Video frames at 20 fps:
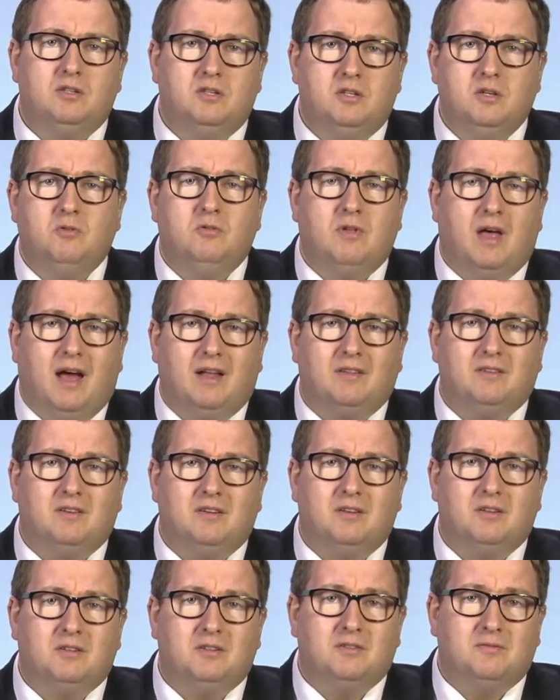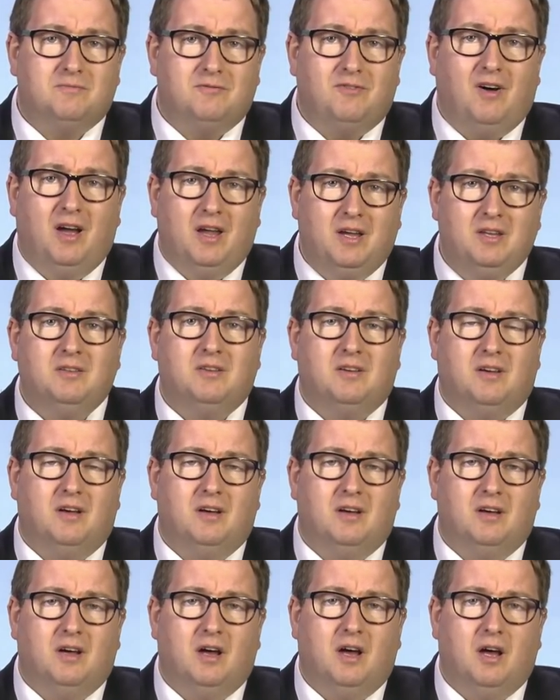do that, to, to find
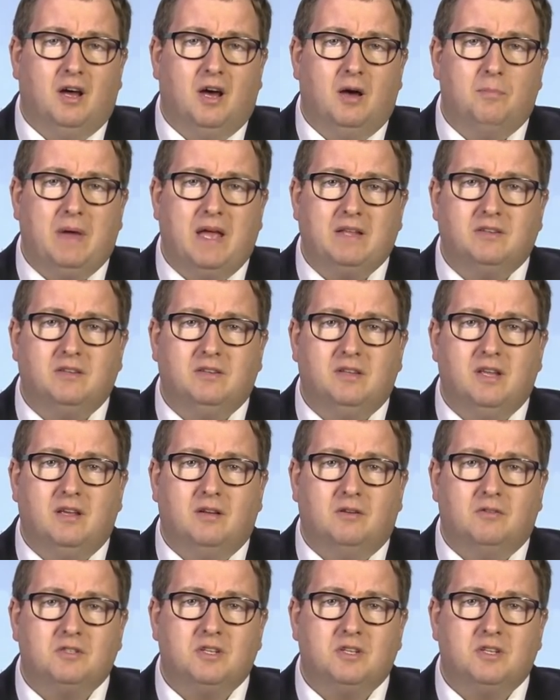a, a better deal.